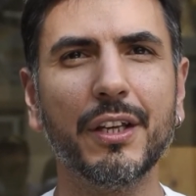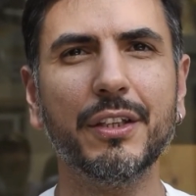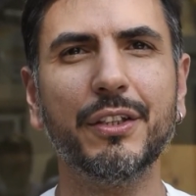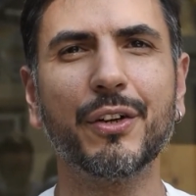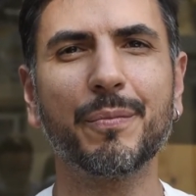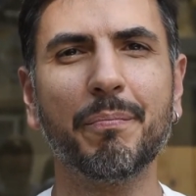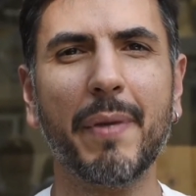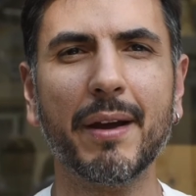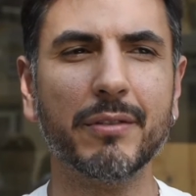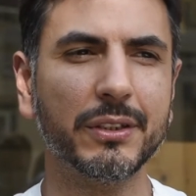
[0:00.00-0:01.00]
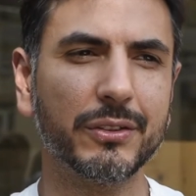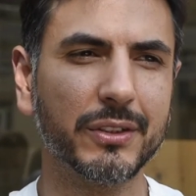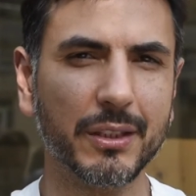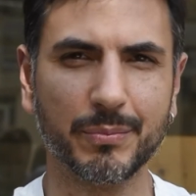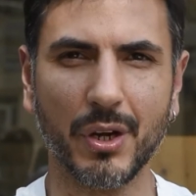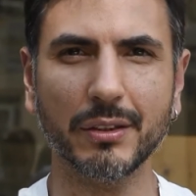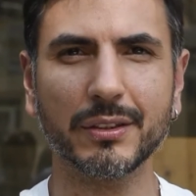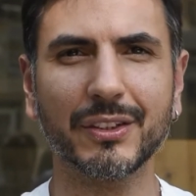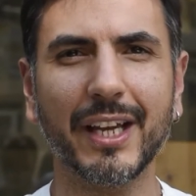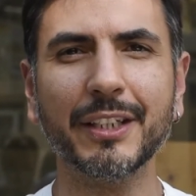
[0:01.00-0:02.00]
you're married to that product,
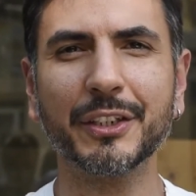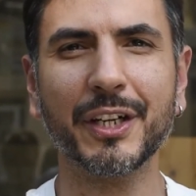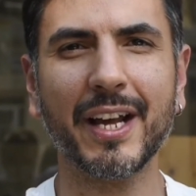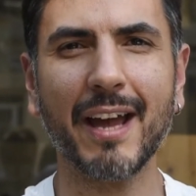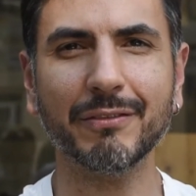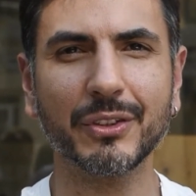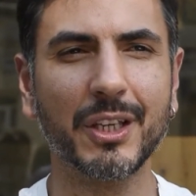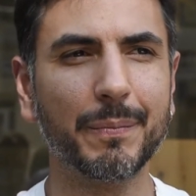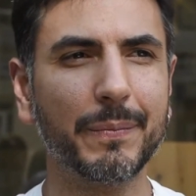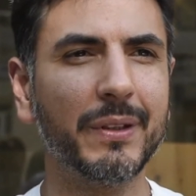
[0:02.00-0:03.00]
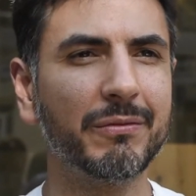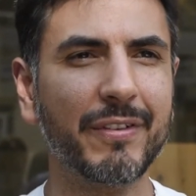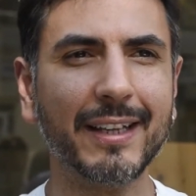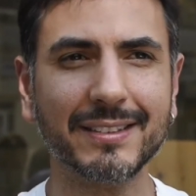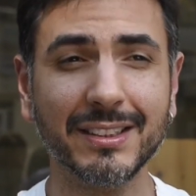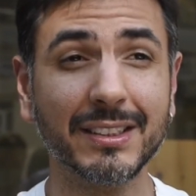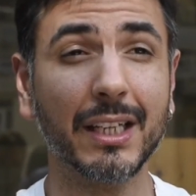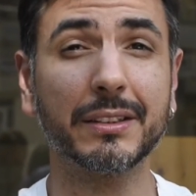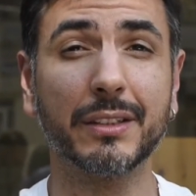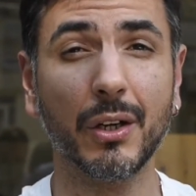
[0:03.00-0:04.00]
and you're gonna have to keep investing a
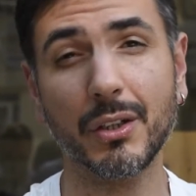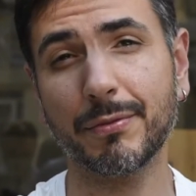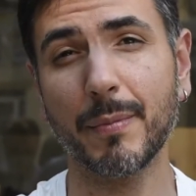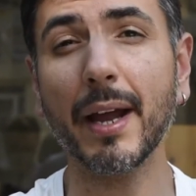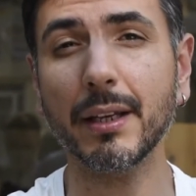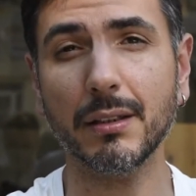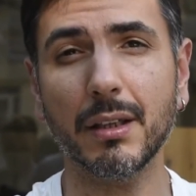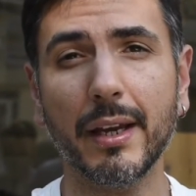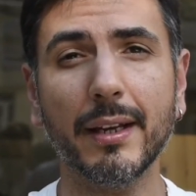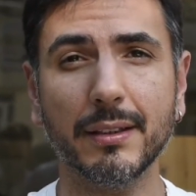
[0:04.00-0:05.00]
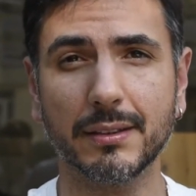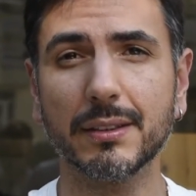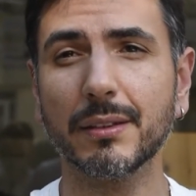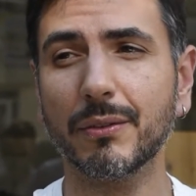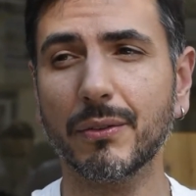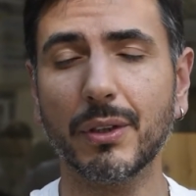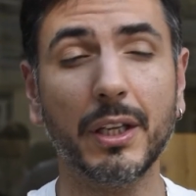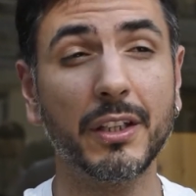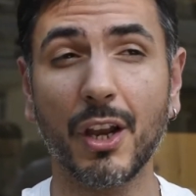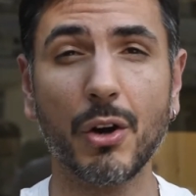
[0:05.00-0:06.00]
ton of money in it
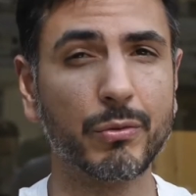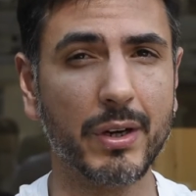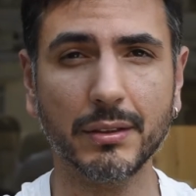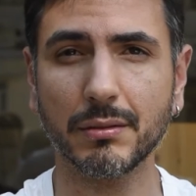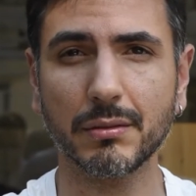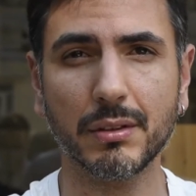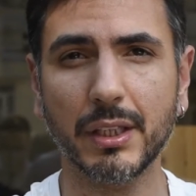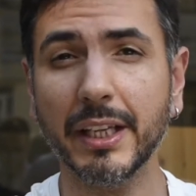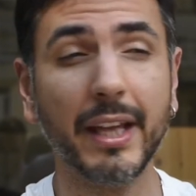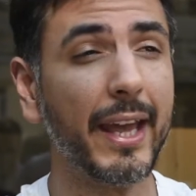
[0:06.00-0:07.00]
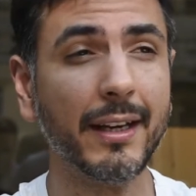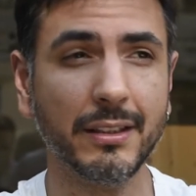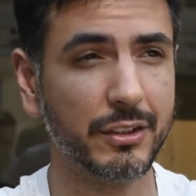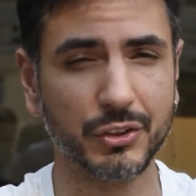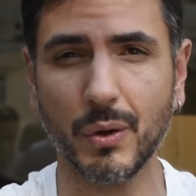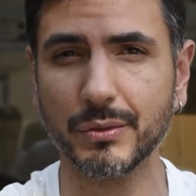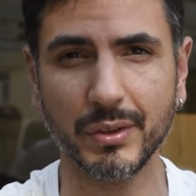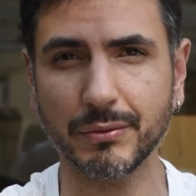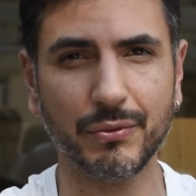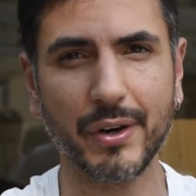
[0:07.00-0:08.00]
in the long run, and in the short
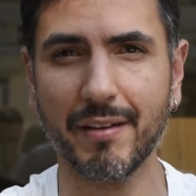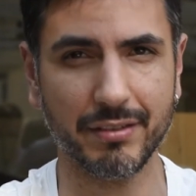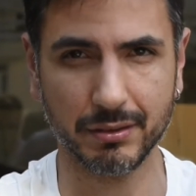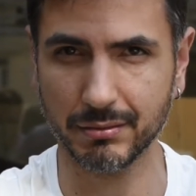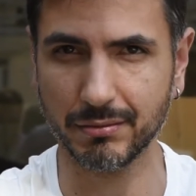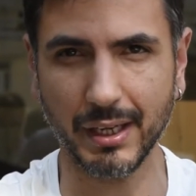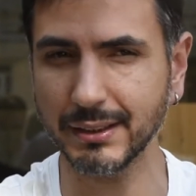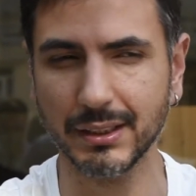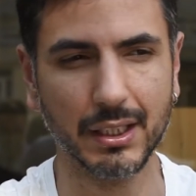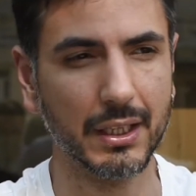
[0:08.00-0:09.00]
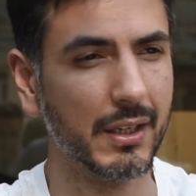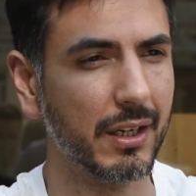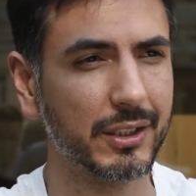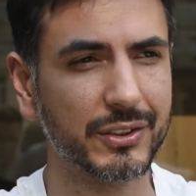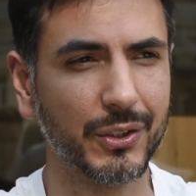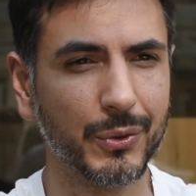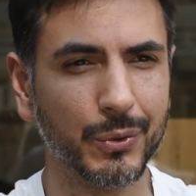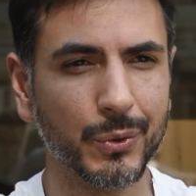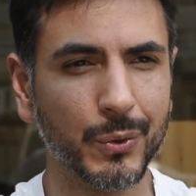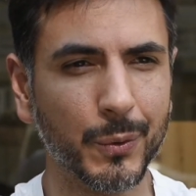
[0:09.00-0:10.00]
run, forever, right?
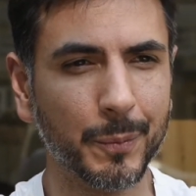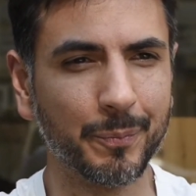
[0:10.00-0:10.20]
So